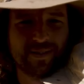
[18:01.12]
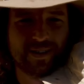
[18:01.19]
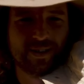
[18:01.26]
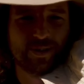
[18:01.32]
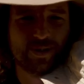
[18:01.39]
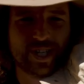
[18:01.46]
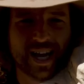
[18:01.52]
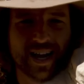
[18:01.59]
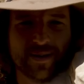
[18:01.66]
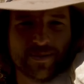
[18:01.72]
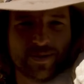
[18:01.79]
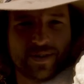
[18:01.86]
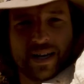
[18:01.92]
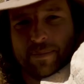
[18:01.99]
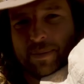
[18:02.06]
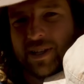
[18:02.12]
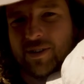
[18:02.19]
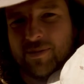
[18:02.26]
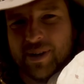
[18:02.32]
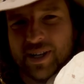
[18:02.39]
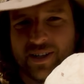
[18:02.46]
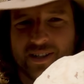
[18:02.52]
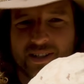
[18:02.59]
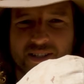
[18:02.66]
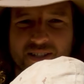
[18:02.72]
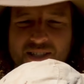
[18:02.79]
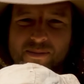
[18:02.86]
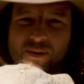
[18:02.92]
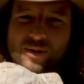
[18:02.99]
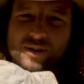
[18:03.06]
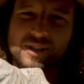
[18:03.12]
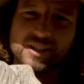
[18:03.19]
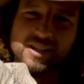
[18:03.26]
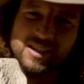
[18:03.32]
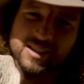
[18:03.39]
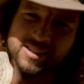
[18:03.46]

Little James was up a little bit early this morning.